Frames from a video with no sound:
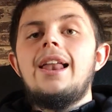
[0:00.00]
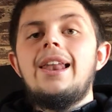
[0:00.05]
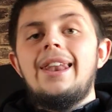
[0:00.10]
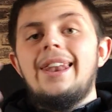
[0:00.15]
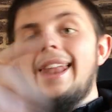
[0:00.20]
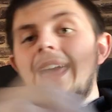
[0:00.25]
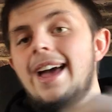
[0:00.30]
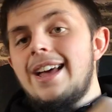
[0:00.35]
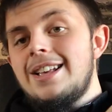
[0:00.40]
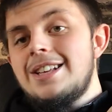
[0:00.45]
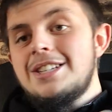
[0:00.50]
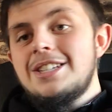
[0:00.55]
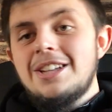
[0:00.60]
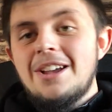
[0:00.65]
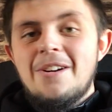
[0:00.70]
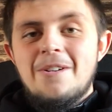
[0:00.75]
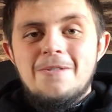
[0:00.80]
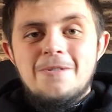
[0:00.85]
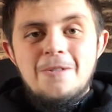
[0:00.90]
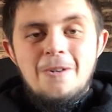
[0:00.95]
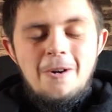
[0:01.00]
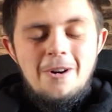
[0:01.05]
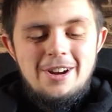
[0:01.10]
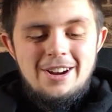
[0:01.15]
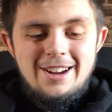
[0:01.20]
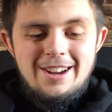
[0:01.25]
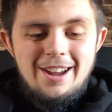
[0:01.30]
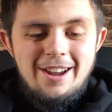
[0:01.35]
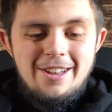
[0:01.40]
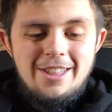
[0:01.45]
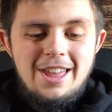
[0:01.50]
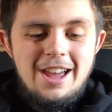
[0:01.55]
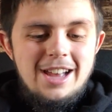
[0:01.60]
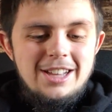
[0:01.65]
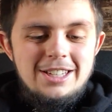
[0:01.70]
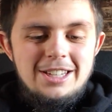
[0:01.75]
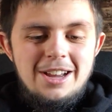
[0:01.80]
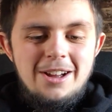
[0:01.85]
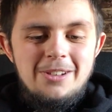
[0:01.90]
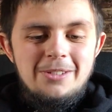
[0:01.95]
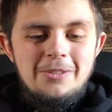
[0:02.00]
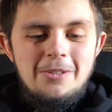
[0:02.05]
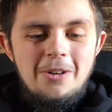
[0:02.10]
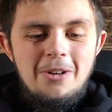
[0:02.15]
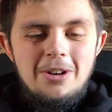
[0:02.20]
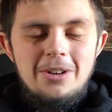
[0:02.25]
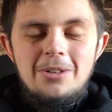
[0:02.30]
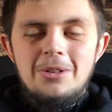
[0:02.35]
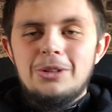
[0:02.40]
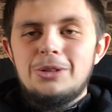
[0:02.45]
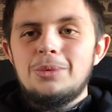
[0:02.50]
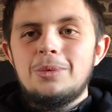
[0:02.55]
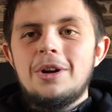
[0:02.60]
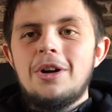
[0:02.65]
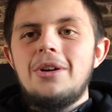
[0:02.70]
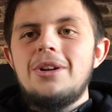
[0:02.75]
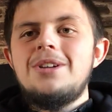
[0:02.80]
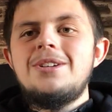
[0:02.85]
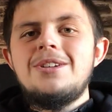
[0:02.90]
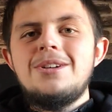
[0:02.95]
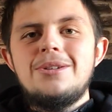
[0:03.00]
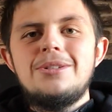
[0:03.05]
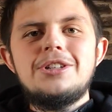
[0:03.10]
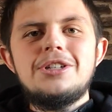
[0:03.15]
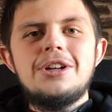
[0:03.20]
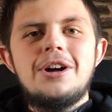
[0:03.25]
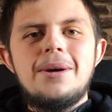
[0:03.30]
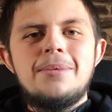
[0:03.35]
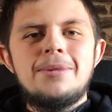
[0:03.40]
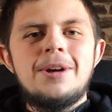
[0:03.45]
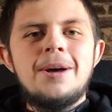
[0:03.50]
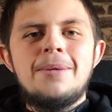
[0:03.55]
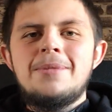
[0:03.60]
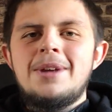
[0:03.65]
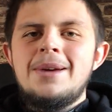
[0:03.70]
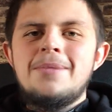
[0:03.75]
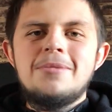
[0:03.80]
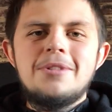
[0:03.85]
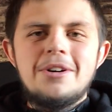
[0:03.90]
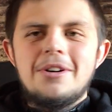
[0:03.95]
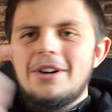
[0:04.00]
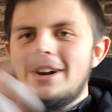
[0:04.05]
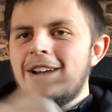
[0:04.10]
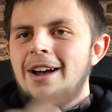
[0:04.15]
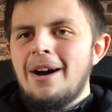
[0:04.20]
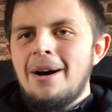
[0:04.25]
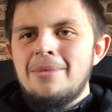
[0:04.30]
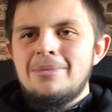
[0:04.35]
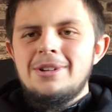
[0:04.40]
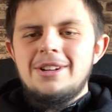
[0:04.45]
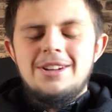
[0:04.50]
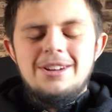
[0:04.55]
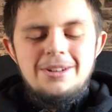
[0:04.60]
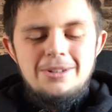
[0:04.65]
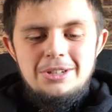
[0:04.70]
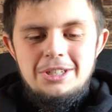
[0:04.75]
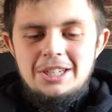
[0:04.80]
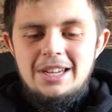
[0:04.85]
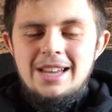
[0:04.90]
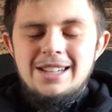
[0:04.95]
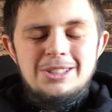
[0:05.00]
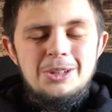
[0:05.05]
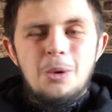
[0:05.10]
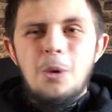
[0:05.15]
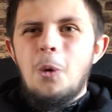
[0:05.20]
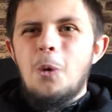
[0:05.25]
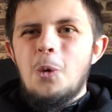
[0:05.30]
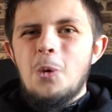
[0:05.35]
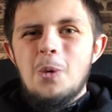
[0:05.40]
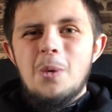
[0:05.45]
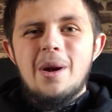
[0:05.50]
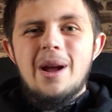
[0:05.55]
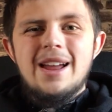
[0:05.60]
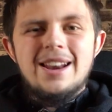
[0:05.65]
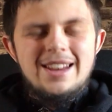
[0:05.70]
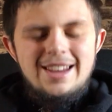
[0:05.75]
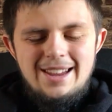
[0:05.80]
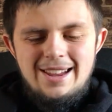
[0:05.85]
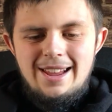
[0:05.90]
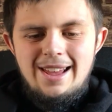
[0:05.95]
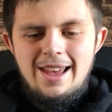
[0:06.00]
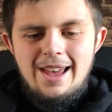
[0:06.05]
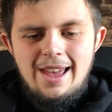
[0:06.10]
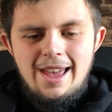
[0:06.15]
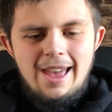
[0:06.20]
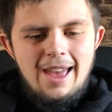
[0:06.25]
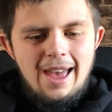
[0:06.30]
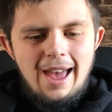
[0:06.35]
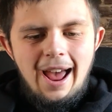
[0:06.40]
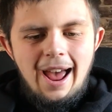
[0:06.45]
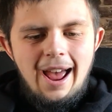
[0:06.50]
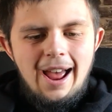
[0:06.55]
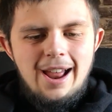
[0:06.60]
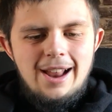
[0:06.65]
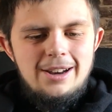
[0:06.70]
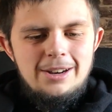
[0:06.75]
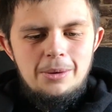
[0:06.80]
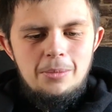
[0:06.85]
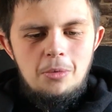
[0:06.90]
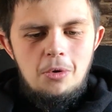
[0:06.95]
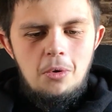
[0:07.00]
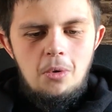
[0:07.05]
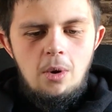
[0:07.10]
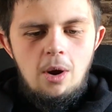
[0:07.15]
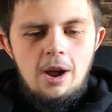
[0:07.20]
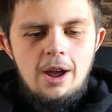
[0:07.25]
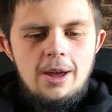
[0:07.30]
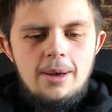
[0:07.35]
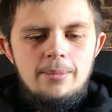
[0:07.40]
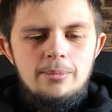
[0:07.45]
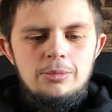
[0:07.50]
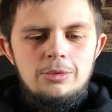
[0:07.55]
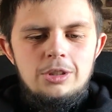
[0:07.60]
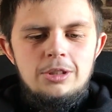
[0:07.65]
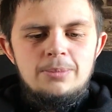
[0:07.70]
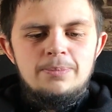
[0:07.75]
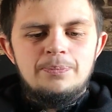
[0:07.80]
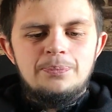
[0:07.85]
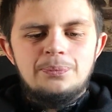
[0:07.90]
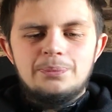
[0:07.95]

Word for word: Let's frog and go. That sounds frog and awesome. We've got new sniper coming in. We've got a couple of new skins already and more items.